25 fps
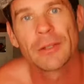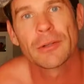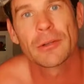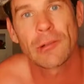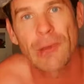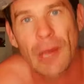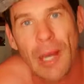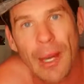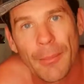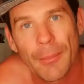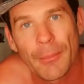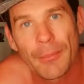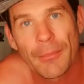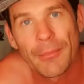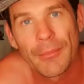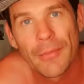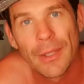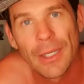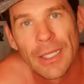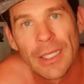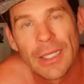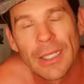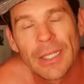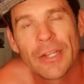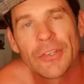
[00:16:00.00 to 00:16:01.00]
crap.
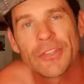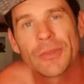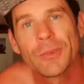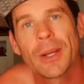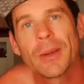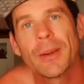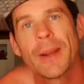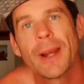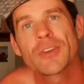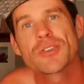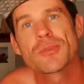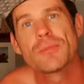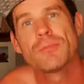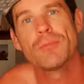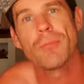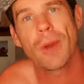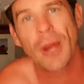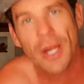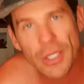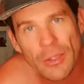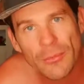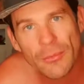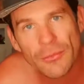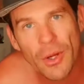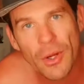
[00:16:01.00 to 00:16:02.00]
It doesn't matter how much
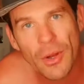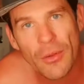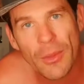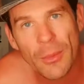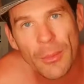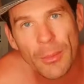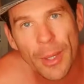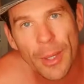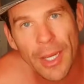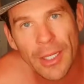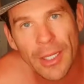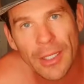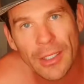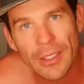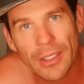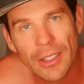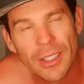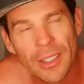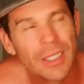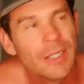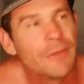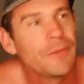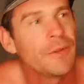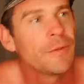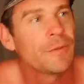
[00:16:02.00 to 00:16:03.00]
money you've got in the bank.
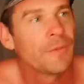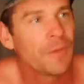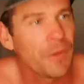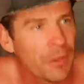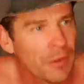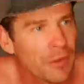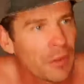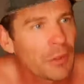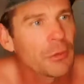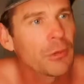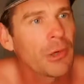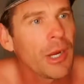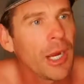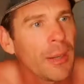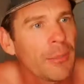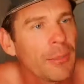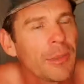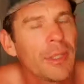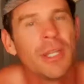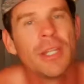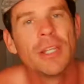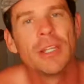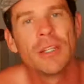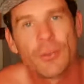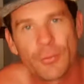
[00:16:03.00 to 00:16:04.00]
If you're feeling crap,
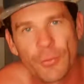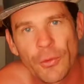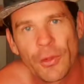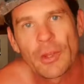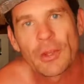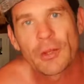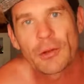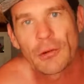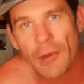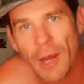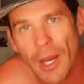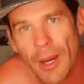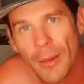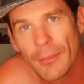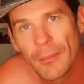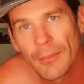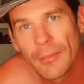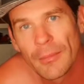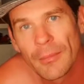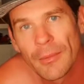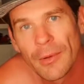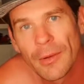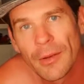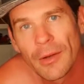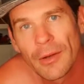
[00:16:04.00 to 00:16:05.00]
you're feeling crap.
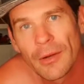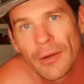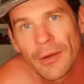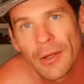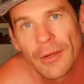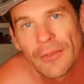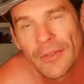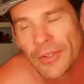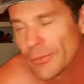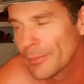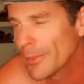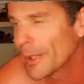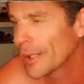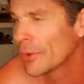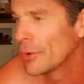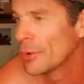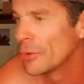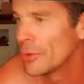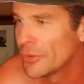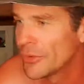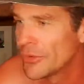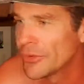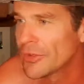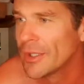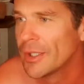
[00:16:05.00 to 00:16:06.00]
All right? It doesn't matter
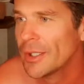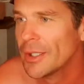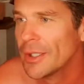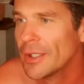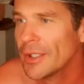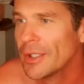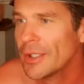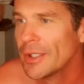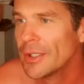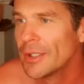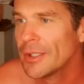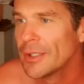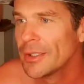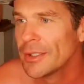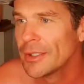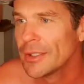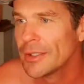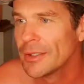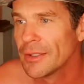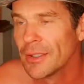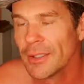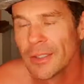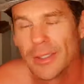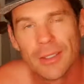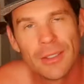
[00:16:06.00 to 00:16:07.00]
who's, you know,
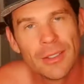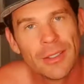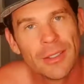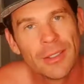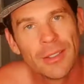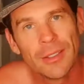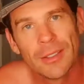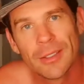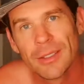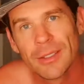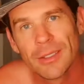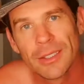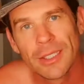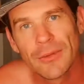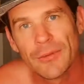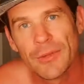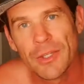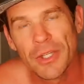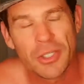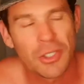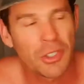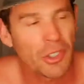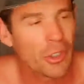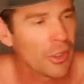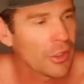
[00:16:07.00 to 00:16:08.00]
giving
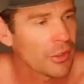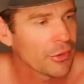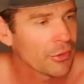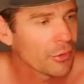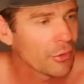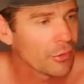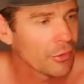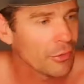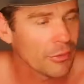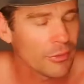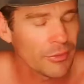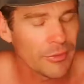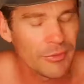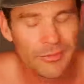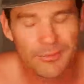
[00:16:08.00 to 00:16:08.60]
you girth or